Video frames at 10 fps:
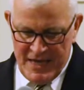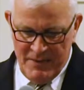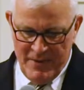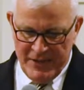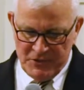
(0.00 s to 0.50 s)

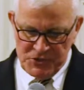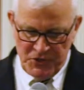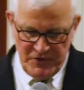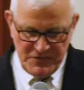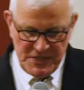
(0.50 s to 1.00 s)
Michael
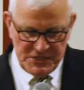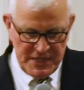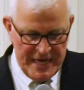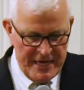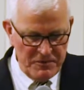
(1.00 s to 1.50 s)
serves as
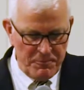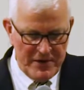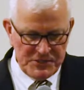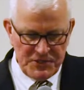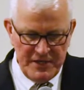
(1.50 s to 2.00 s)
the 8th
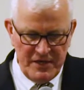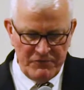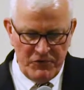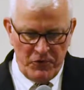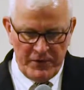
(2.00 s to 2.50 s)
president
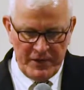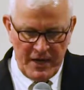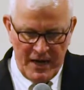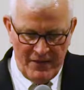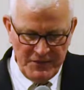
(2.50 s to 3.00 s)
of Gordon
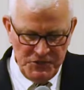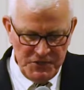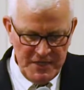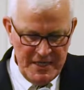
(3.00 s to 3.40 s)
College,